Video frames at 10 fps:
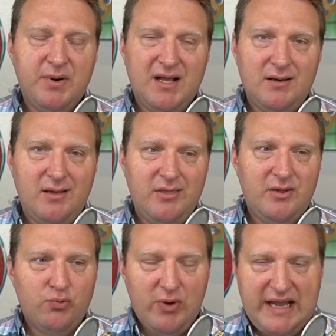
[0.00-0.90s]
But
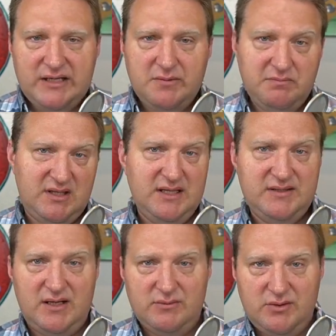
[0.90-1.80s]
the random
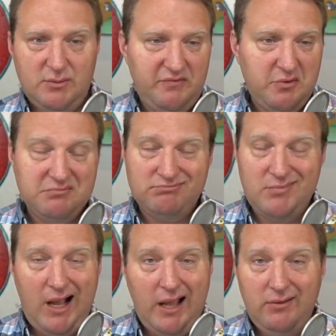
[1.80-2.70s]
things that I was doing before,
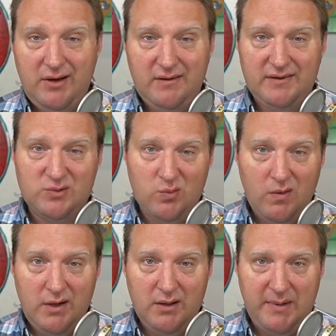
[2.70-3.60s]
I don't even have to
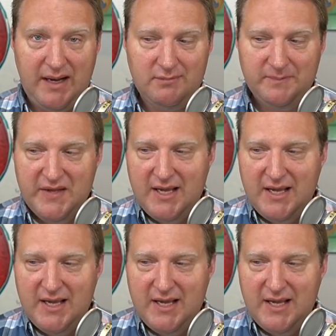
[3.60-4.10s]
worry about.